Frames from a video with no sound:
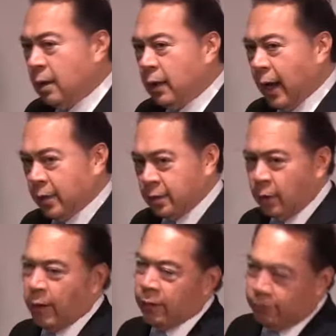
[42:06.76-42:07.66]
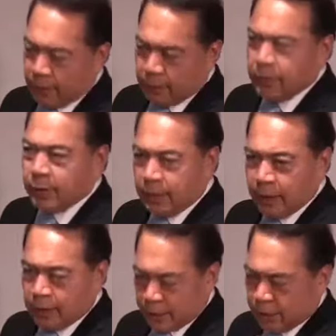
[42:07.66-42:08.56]
Yes, the wife being
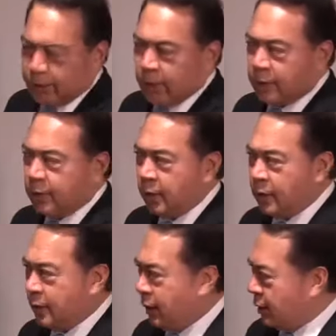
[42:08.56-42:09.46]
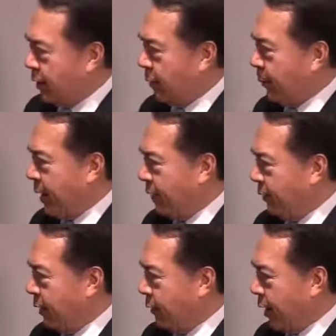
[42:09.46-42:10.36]
that's still part
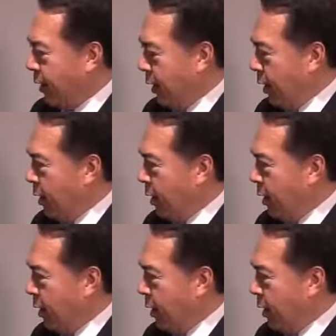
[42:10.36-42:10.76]
of it, right?